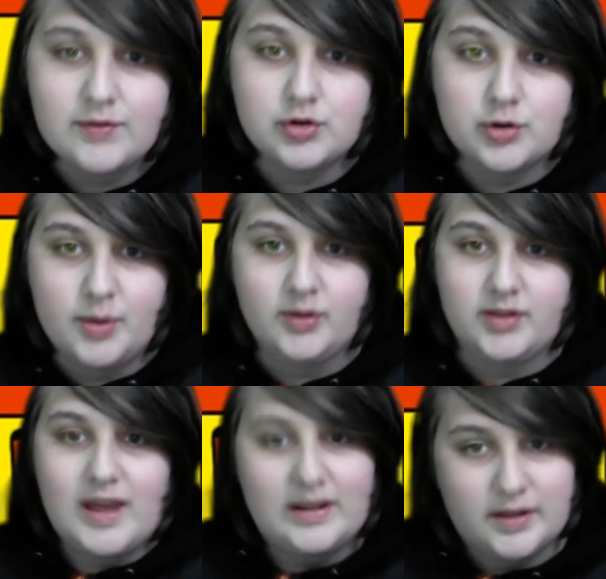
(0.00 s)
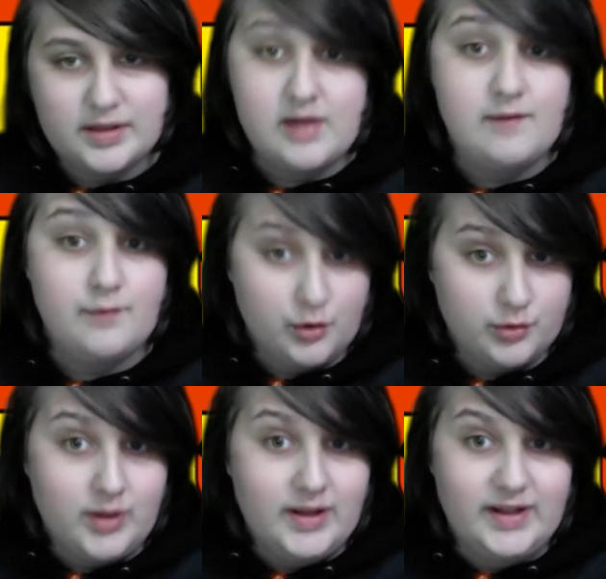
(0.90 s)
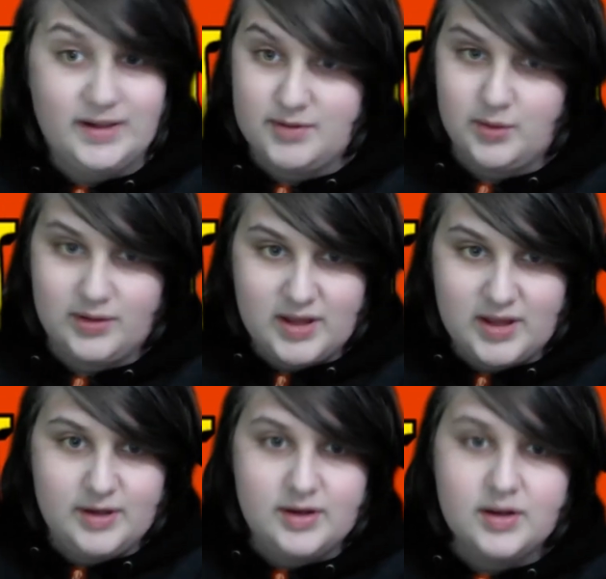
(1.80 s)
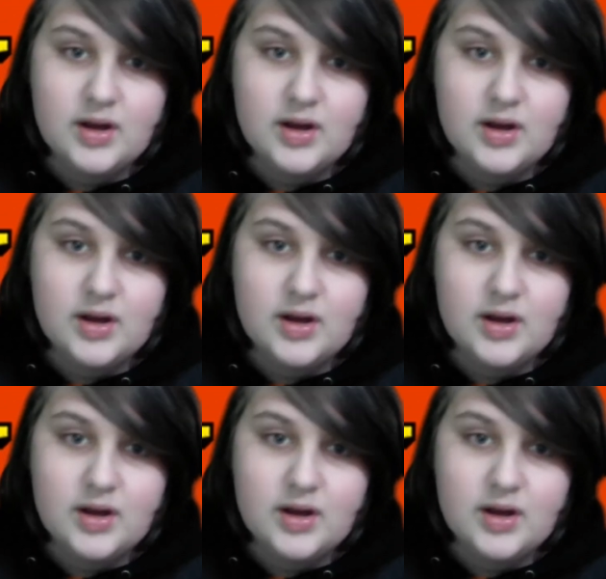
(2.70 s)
your opponent's deck lists and fourth wall items to examine.